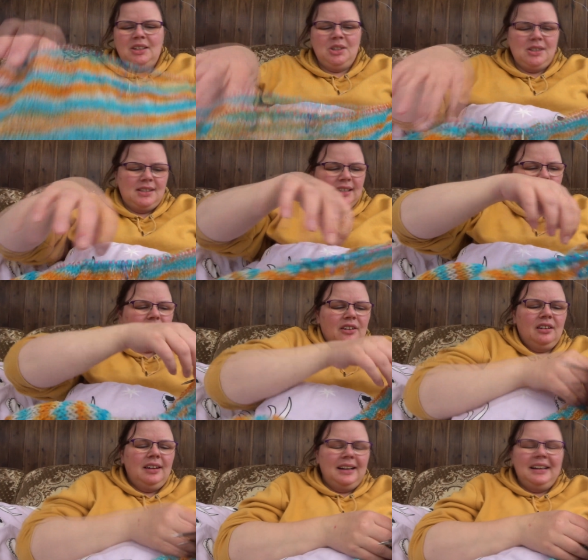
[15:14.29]
just sit
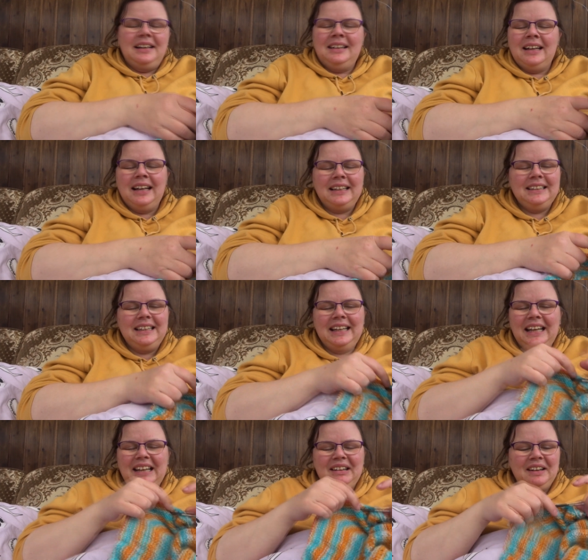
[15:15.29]
here and
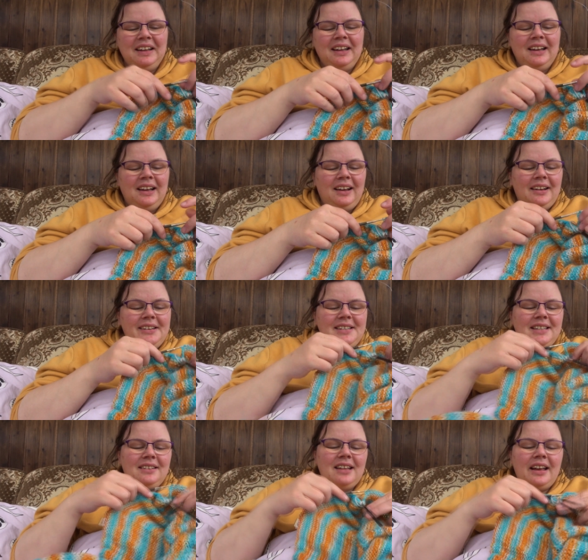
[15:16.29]
knit
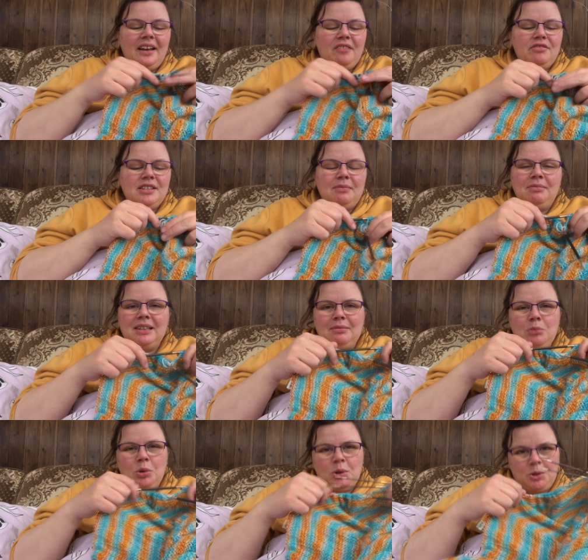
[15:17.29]
until I have something
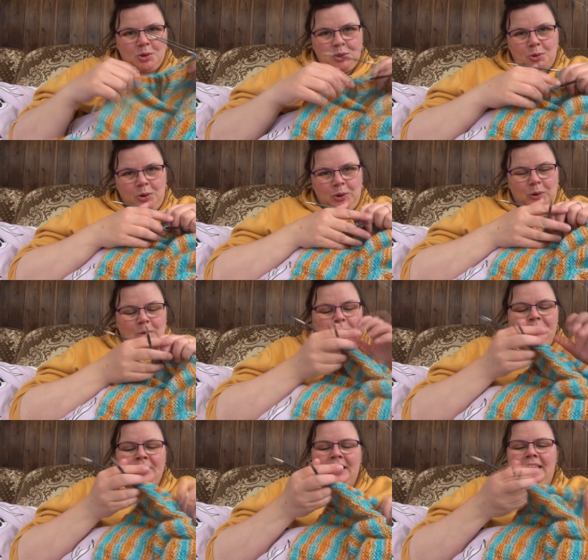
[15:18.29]
more to show you.
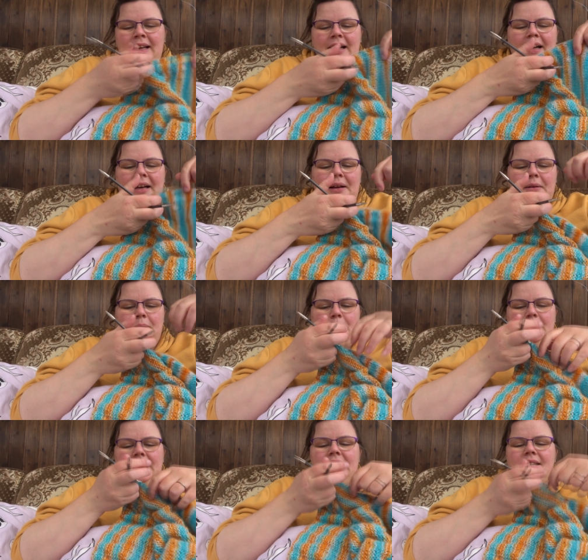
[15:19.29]

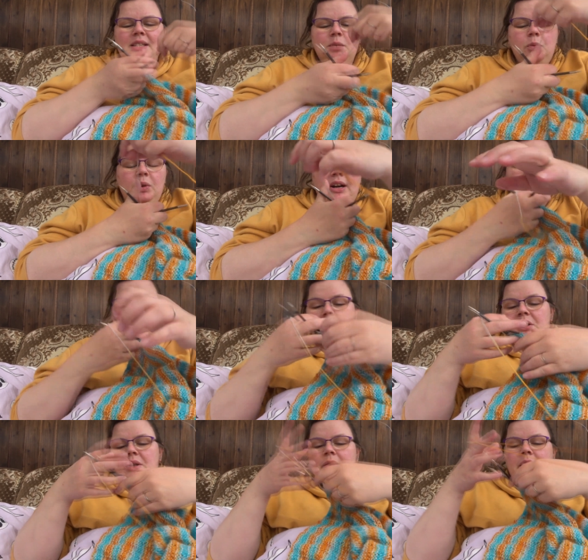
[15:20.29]
But yeah, this is progressing
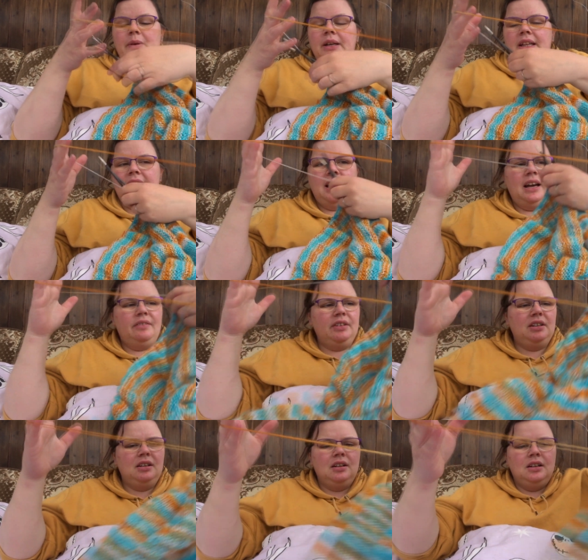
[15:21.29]
actually quite quickly. I
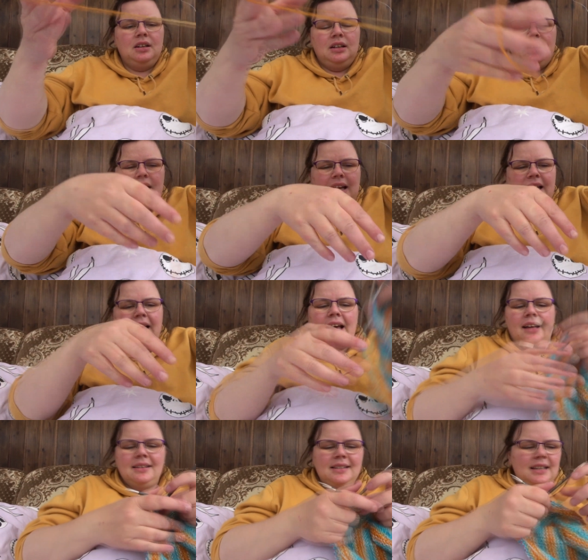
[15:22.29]

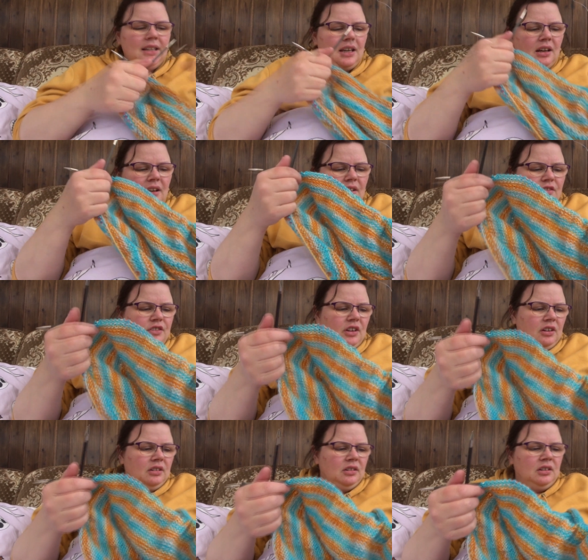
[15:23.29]
can't say that I have
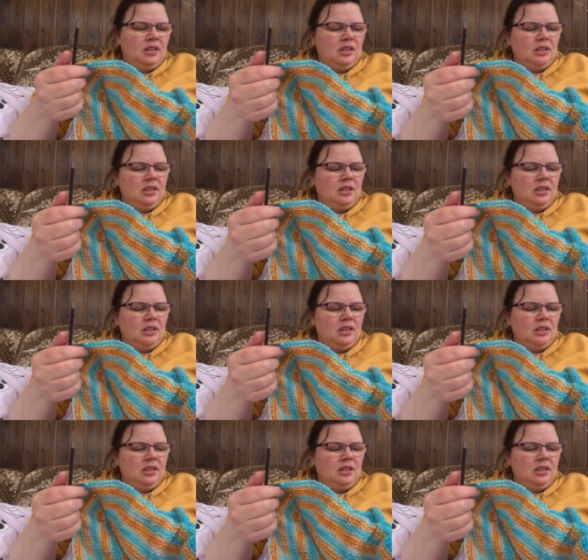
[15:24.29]
done